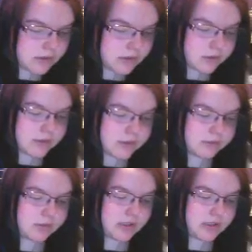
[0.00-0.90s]
So his
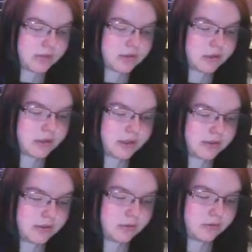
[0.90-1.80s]
real name is
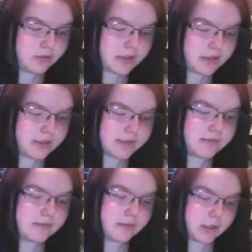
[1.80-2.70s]
Jonathan Crane. He's
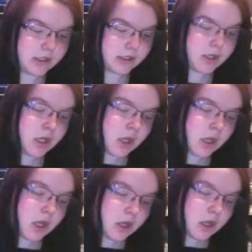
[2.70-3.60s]
a villain.
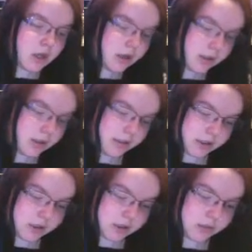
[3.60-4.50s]

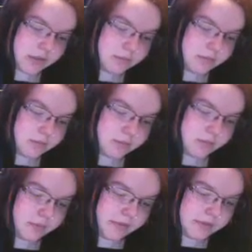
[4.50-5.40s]
Occupation was
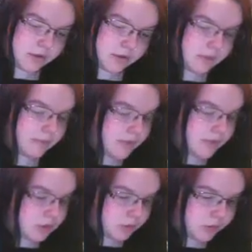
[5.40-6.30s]
professor and
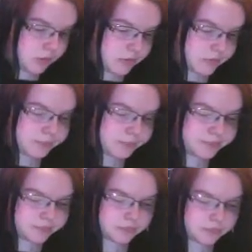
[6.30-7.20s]
professional criminal.
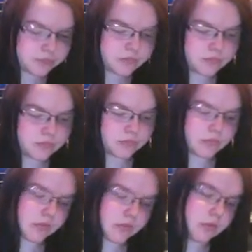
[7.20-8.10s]

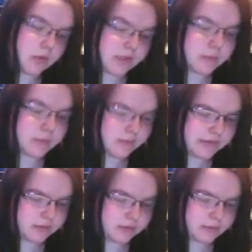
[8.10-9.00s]
Well, is
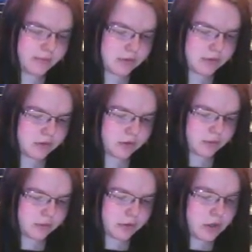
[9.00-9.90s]
professor and professional
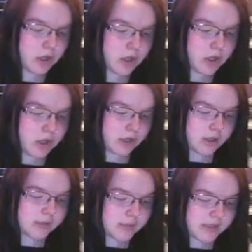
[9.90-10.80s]
criminal.
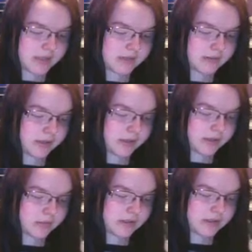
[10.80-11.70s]
His base is
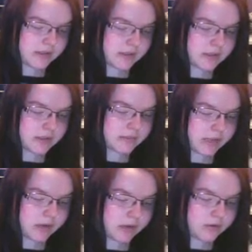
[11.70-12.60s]
Gotham City. His
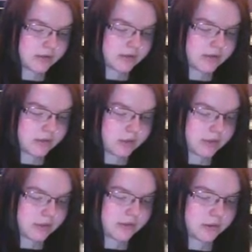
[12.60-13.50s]
powers and
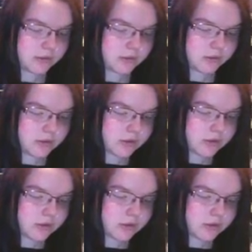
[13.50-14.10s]
abilities include